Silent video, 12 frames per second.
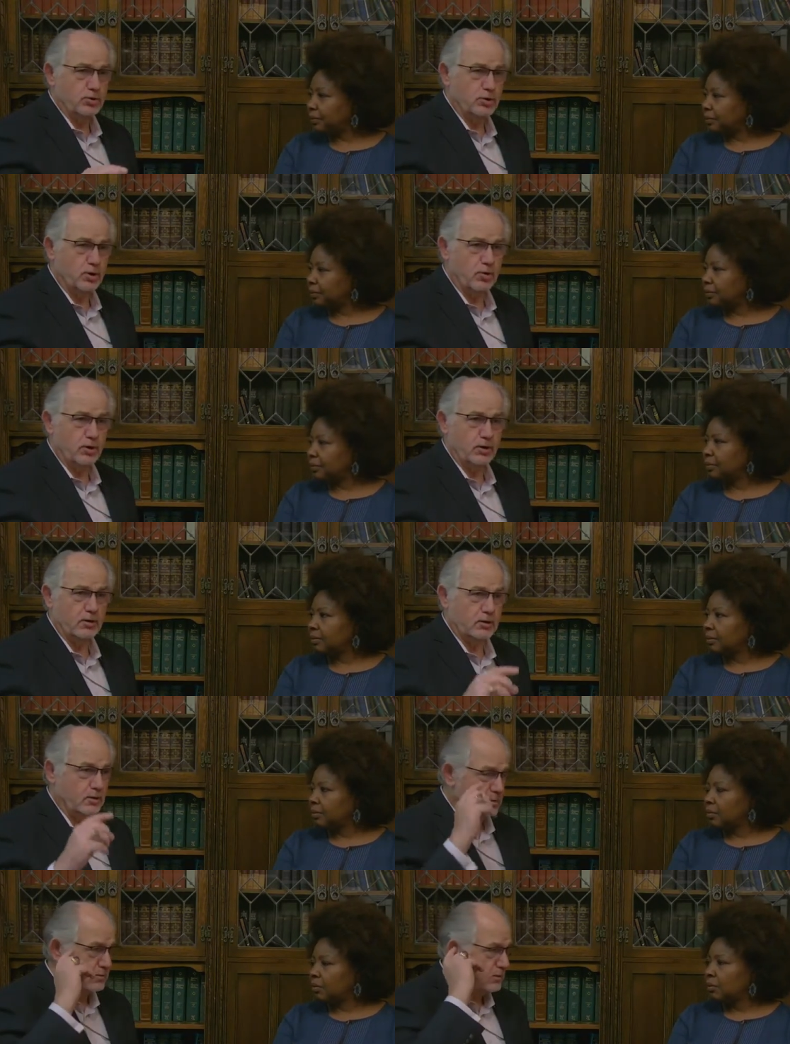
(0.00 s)
Speaker 1: going,
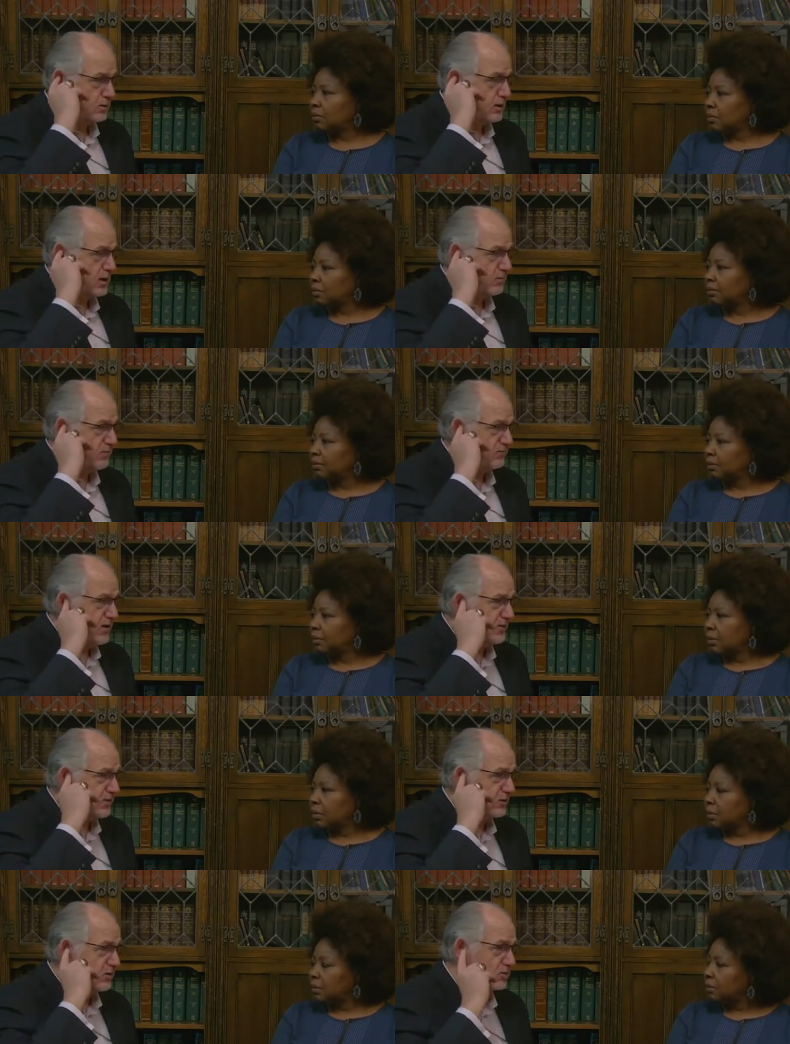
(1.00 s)
and uh, like my
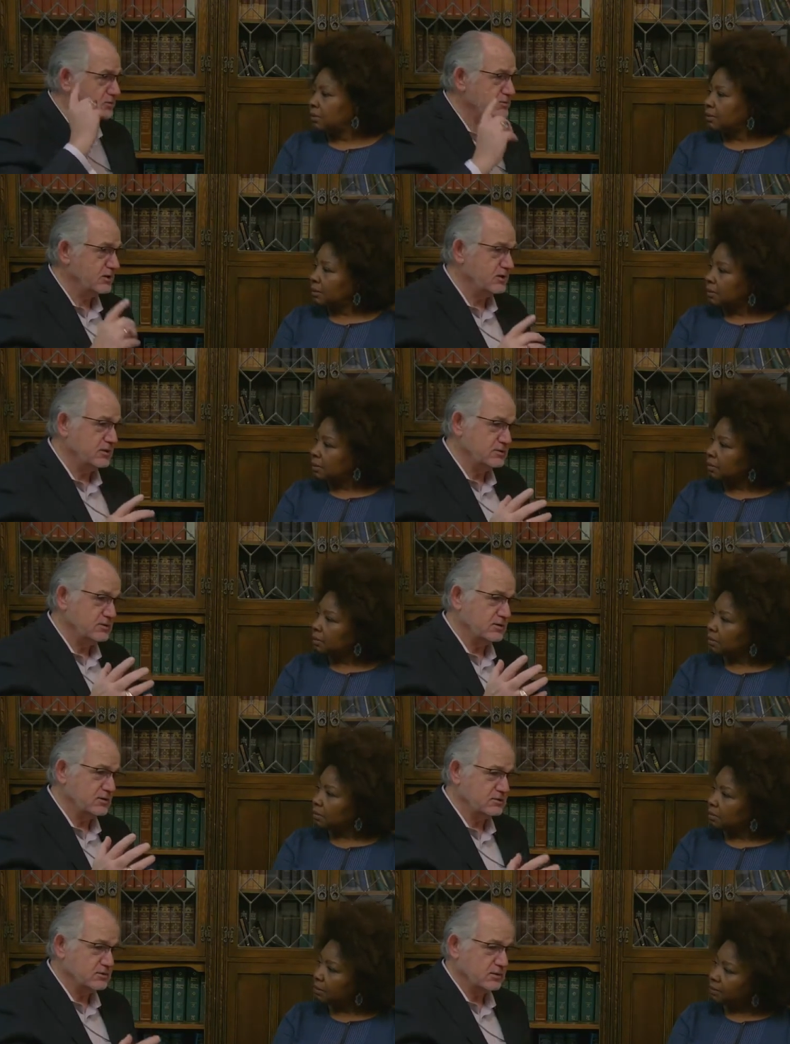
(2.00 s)
father-in-law said, he's in his
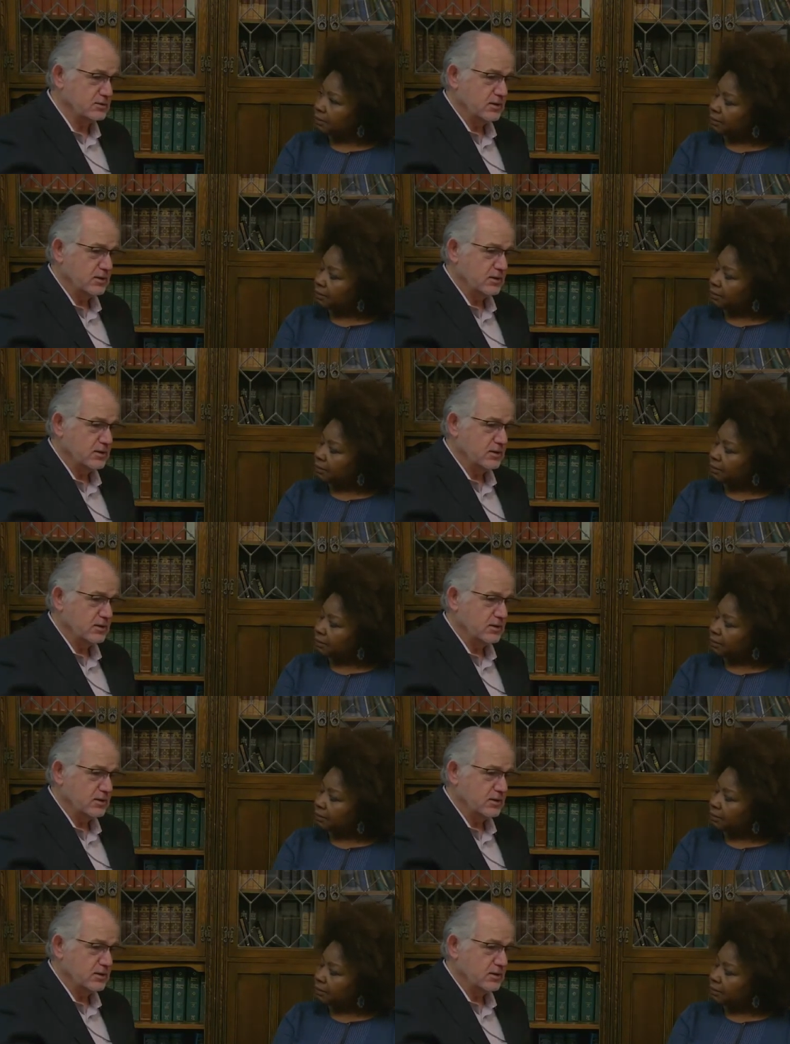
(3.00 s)
uh,